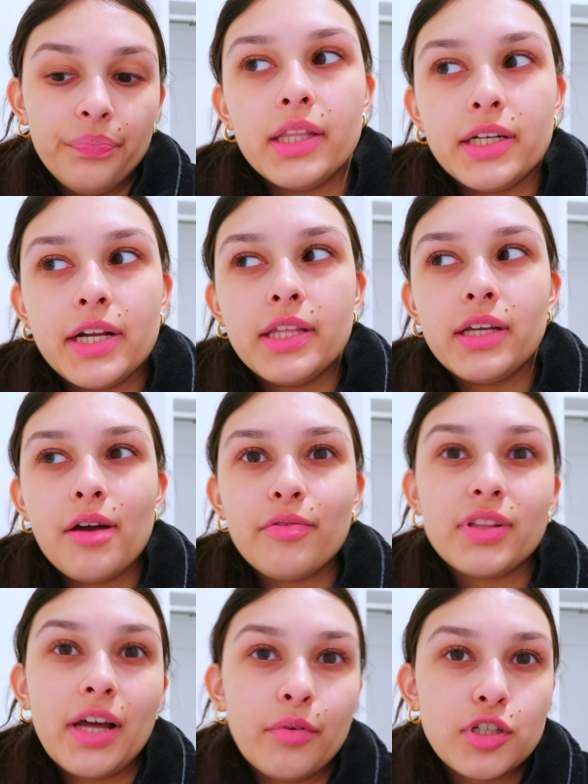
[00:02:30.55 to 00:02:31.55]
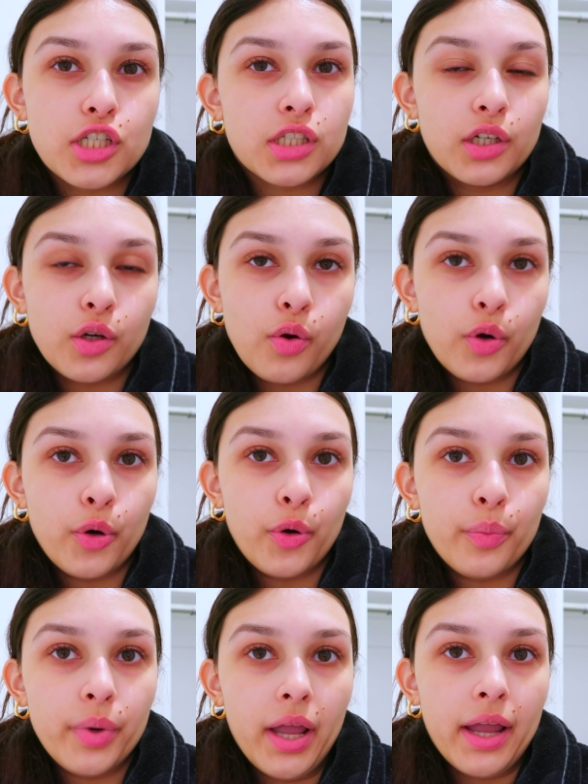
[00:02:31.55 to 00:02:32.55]
And then I think after that we're just gonna go
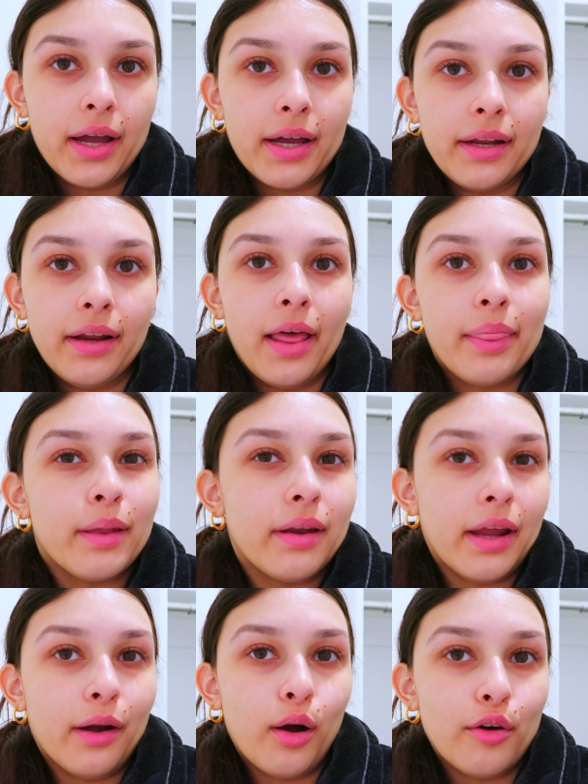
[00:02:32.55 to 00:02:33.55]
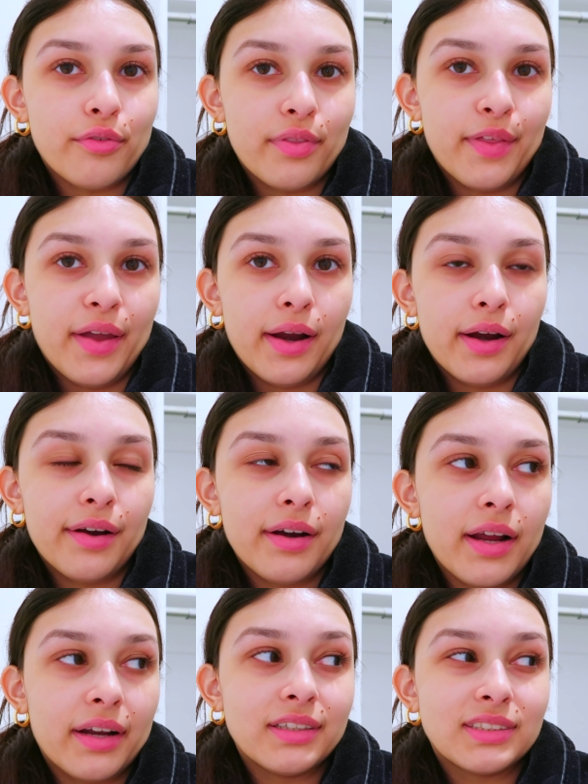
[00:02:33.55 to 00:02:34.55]
home and end the night off there.
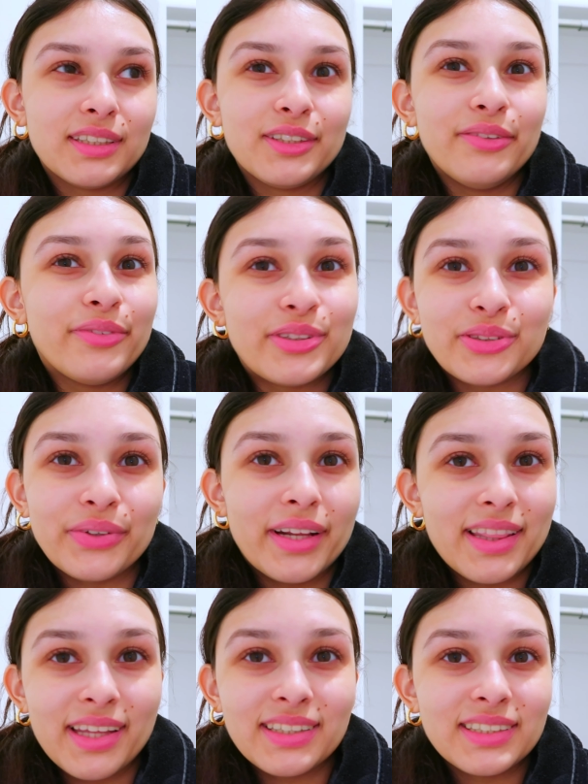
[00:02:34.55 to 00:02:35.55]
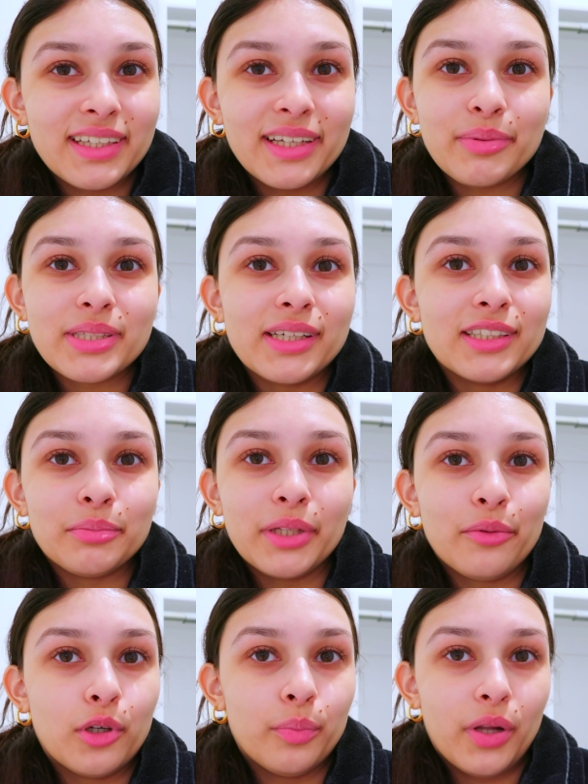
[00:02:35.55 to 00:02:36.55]
And I didn't even do anything today besides play
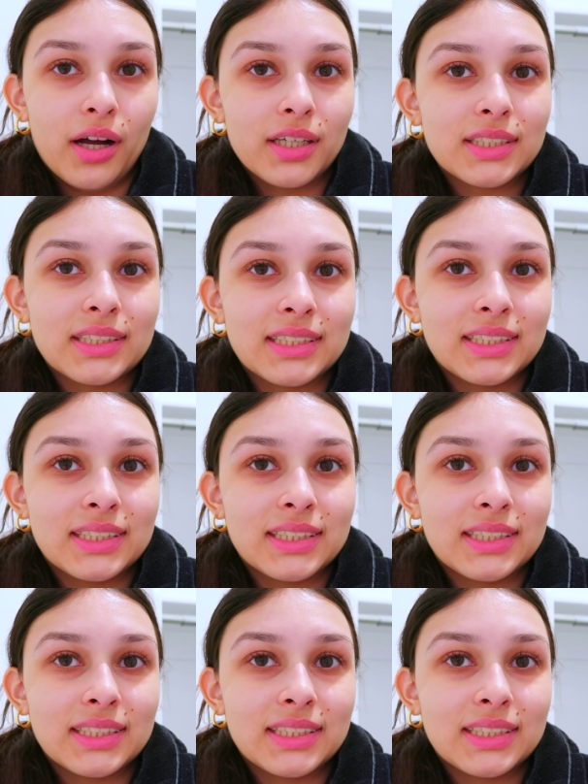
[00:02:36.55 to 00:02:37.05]
Roblox.